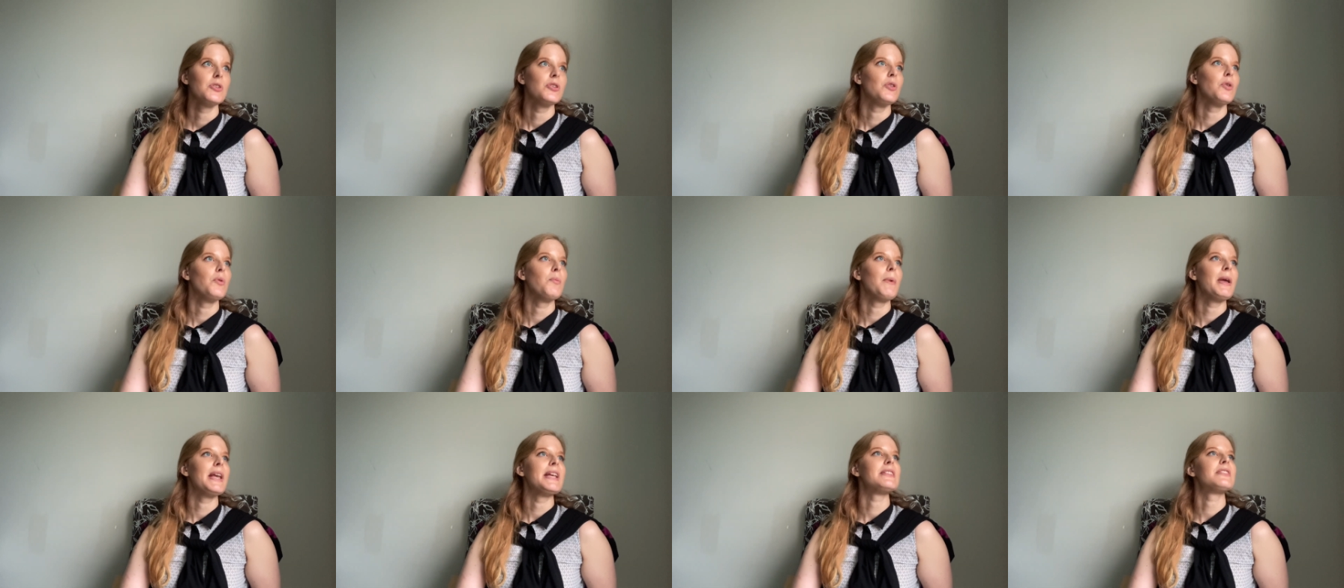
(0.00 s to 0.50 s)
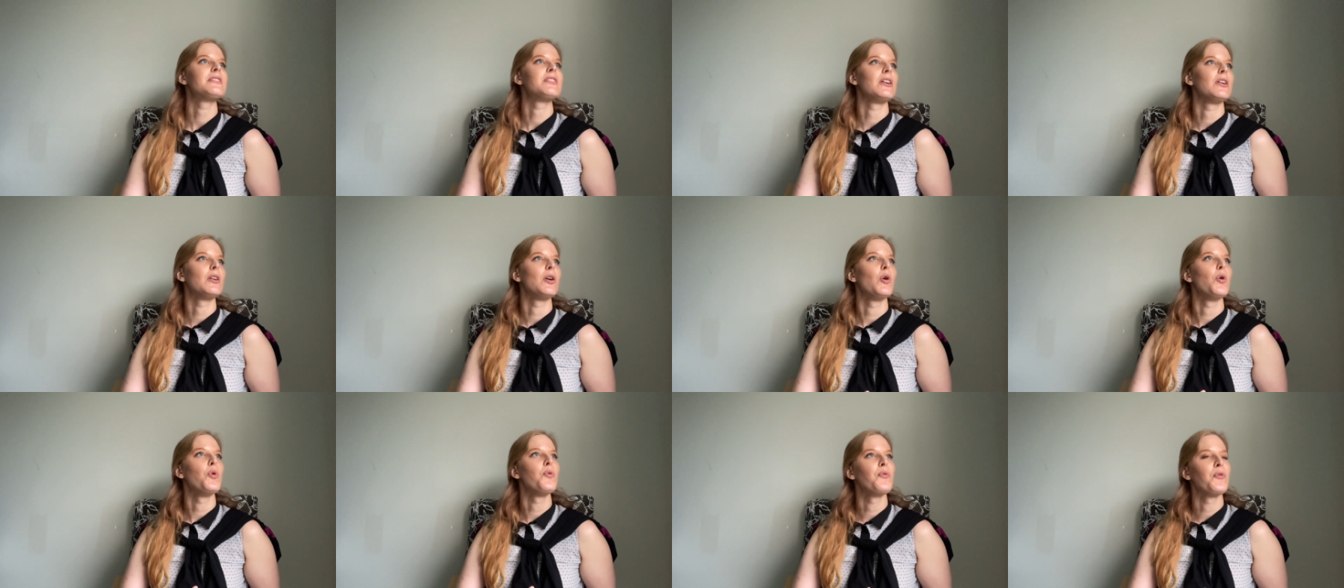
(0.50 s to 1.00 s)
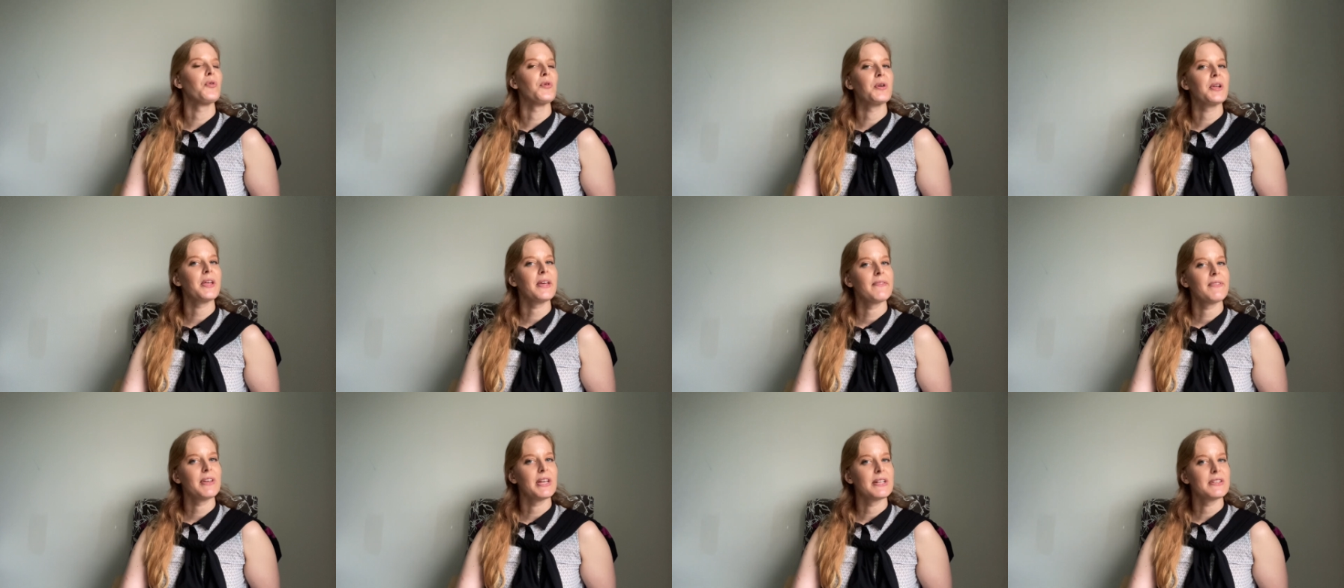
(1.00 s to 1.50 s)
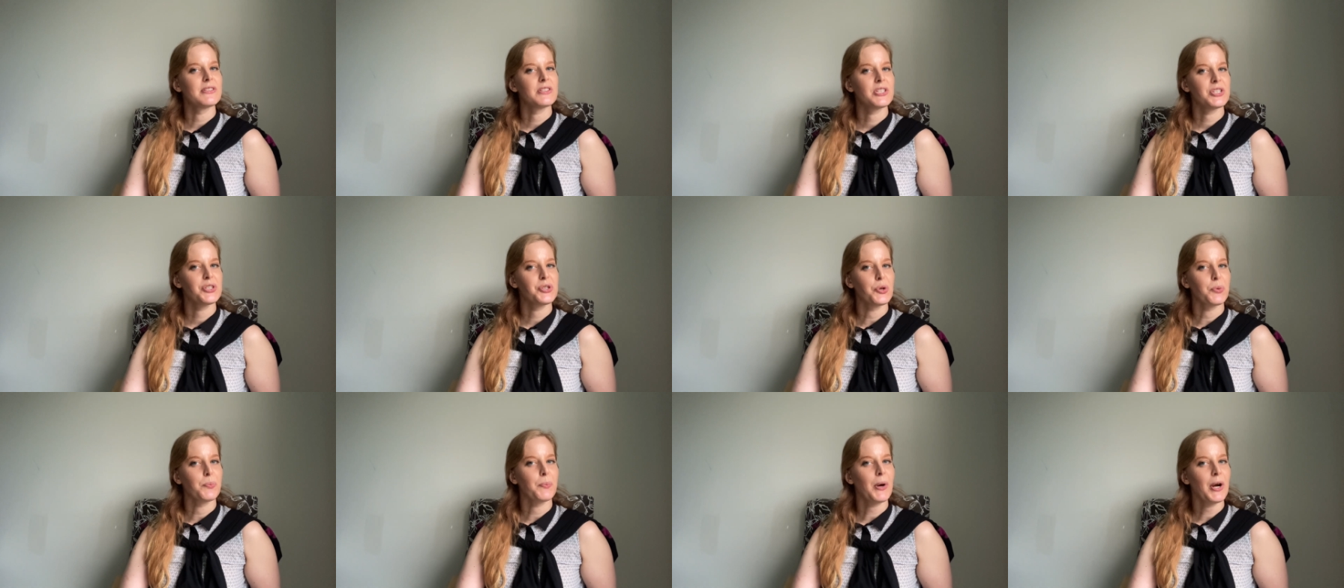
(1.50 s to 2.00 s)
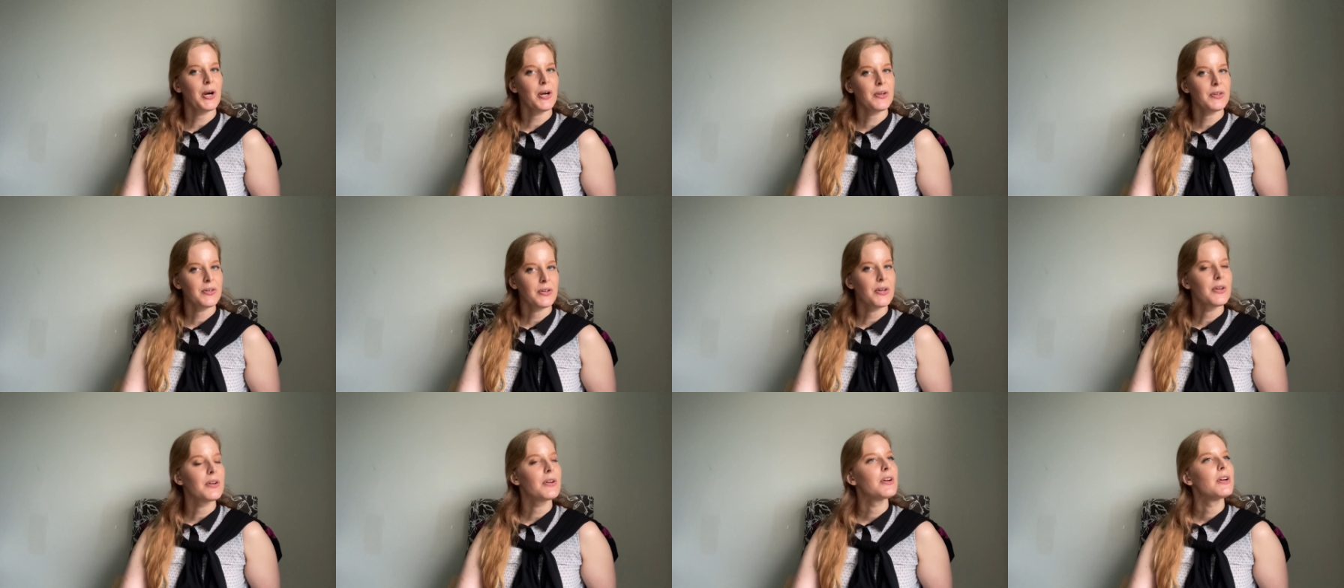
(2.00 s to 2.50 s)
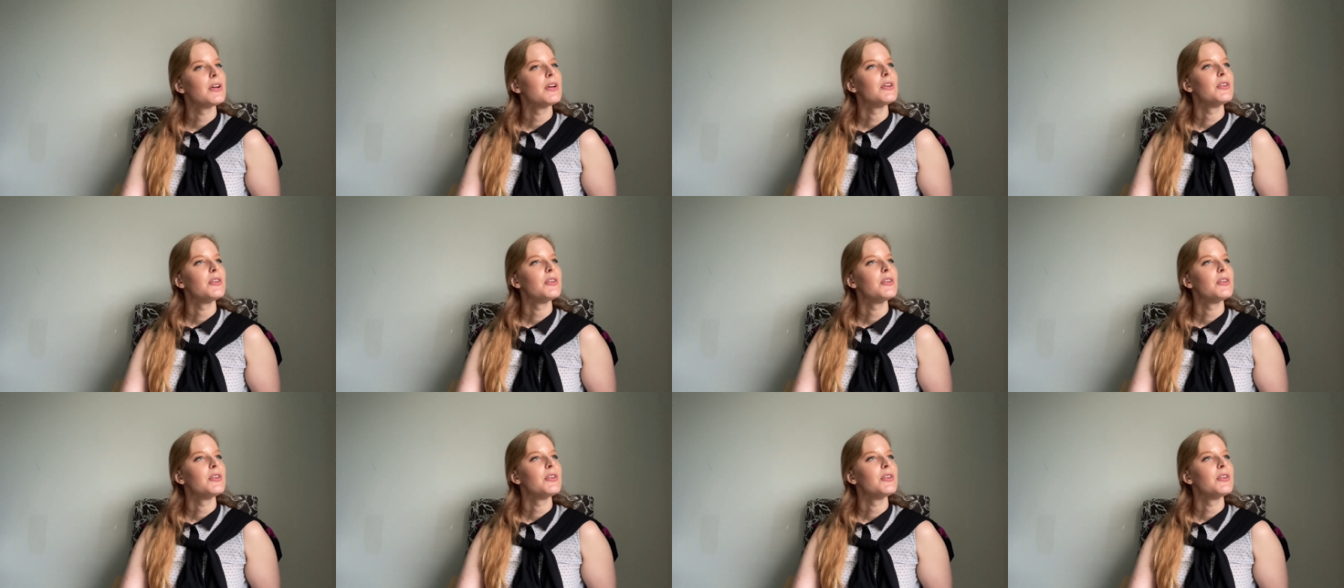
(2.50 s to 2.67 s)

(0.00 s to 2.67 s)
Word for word: you may start overgiving to your partner.